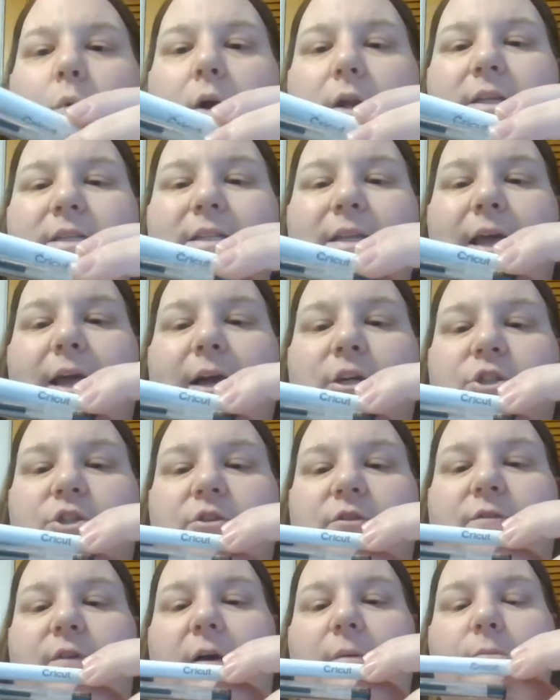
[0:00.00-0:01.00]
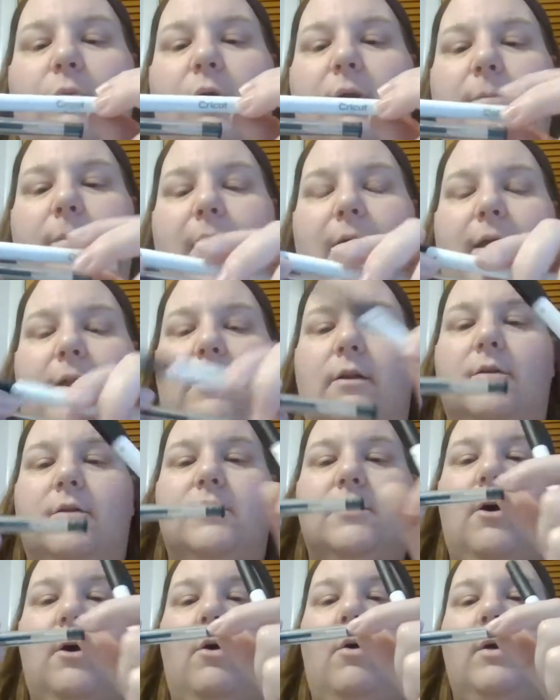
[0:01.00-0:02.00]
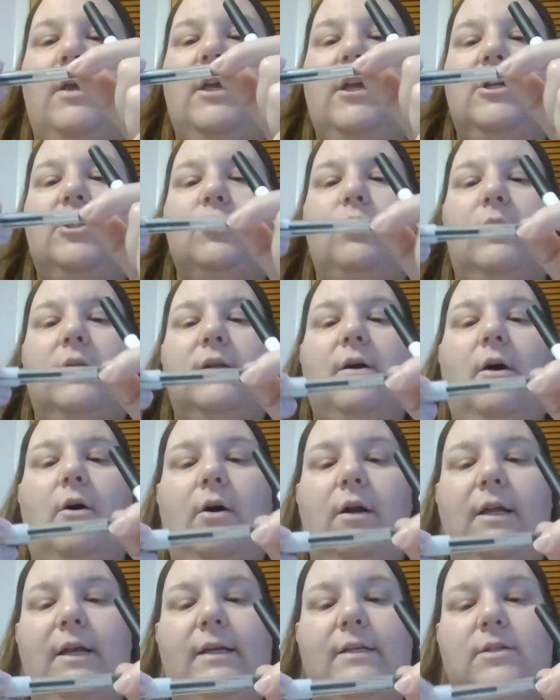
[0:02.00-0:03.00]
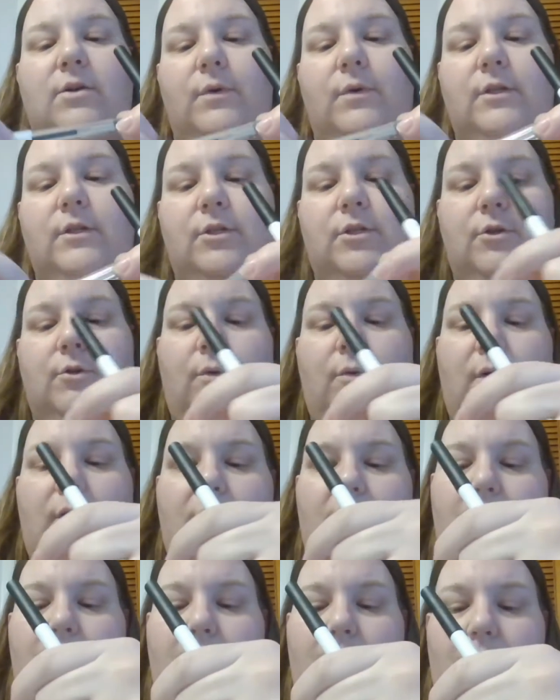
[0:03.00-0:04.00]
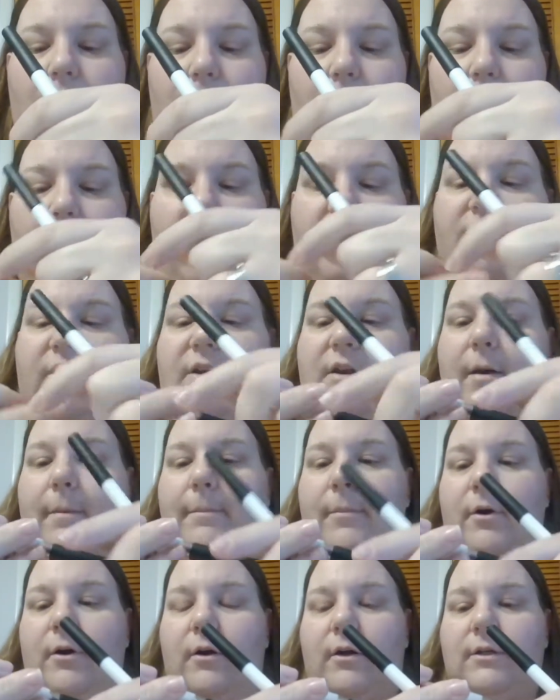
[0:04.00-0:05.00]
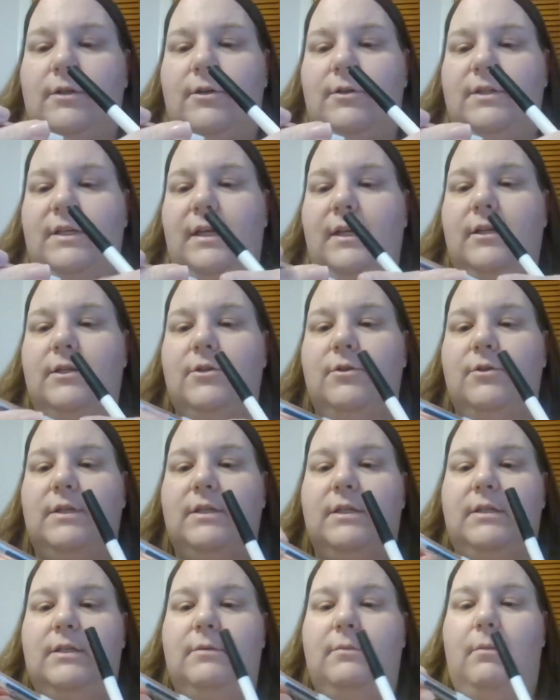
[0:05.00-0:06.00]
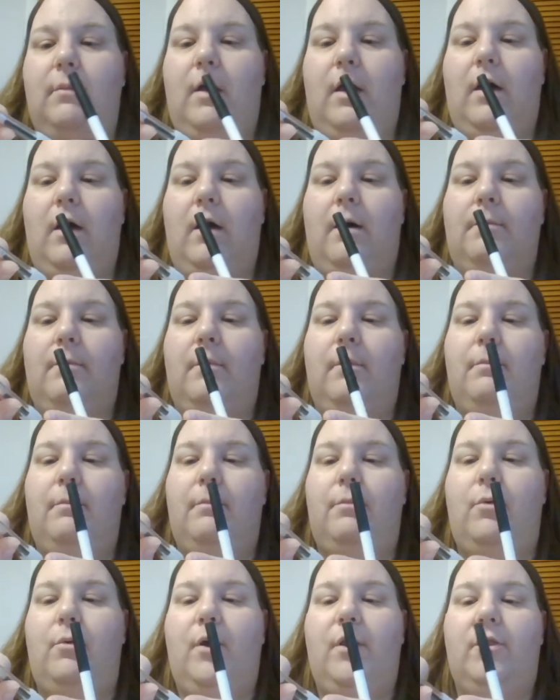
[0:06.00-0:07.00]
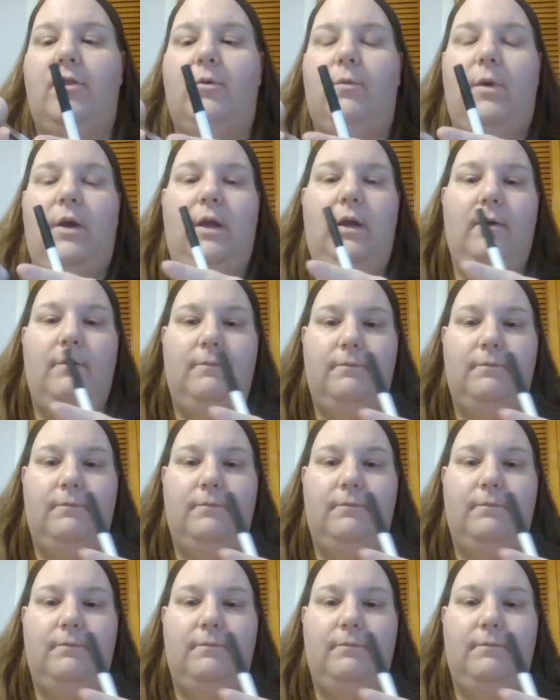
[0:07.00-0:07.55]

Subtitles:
is an extra fine point pen. So each one on it is going to have a number associated. So this is 0.3.